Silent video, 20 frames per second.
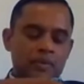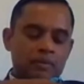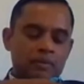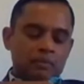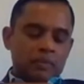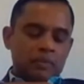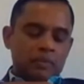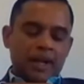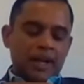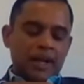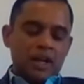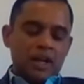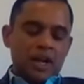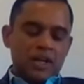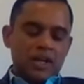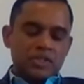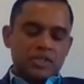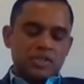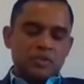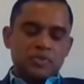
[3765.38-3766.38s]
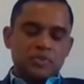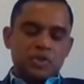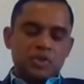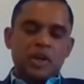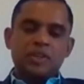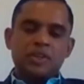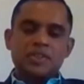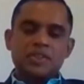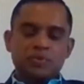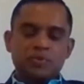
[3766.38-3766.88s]
there are lots of
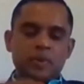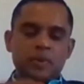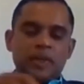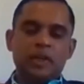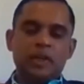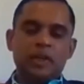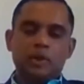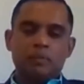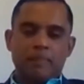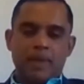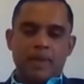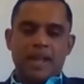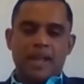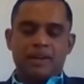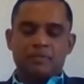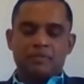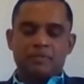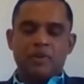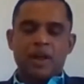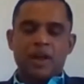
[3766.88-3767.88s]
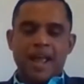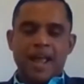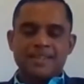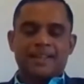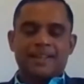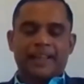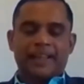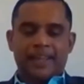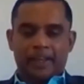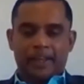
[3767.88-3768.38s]
choices we need to make for, as
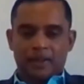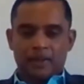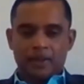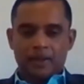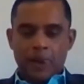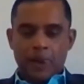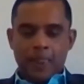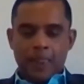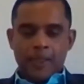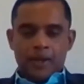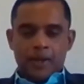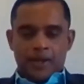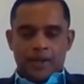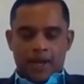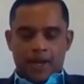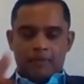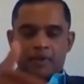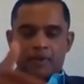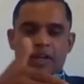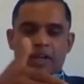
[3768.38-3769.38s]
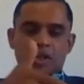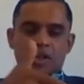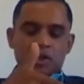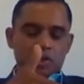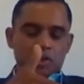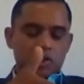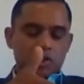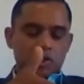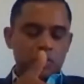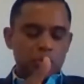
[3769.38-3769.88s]
a kid. Right? We need
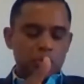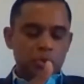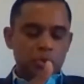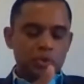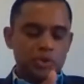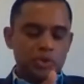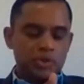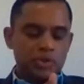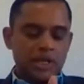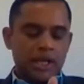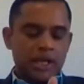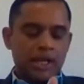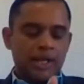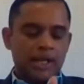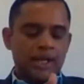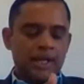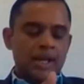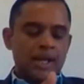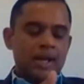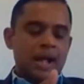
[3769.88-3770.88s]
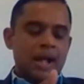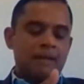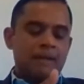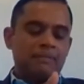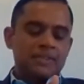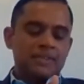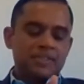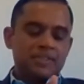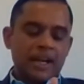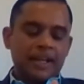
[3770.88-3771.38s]
to choose uh, our
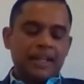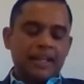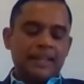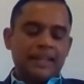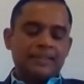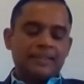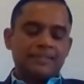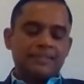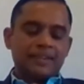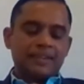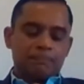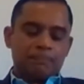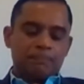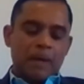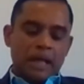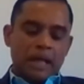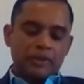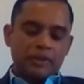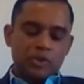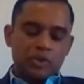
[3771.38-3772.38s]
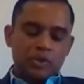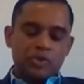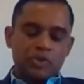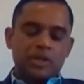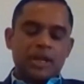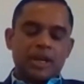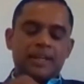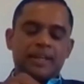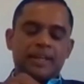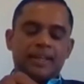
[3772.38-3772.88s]
studies, the path to
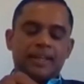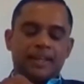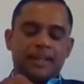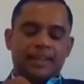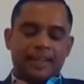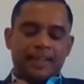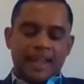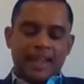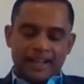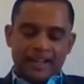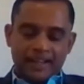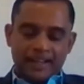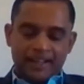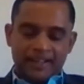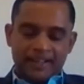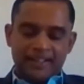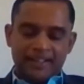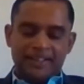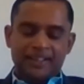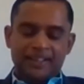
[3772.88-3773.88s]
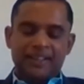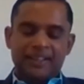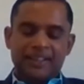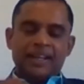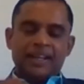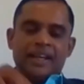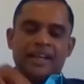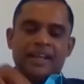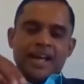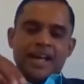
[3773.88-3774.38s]
study, career,
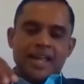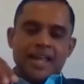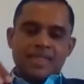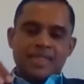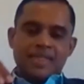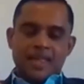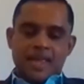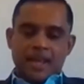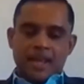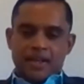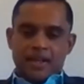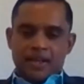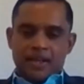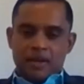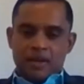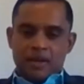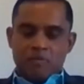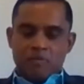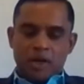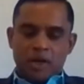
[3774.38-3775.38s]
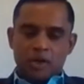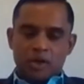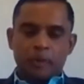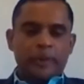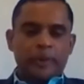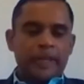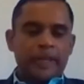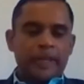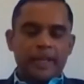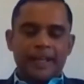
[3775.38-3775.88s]
and then what to
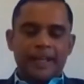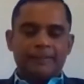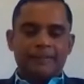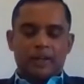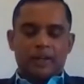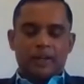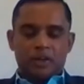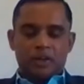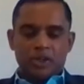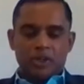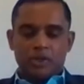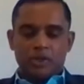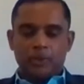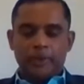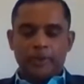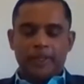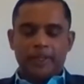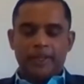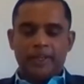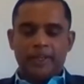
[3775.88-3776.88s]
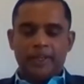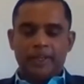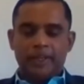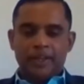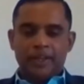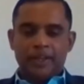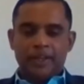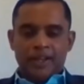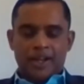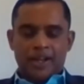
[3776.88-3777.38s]
eat, what not to eat,
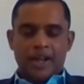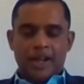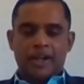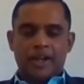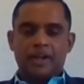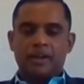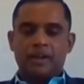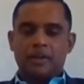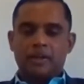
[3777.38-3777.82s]
and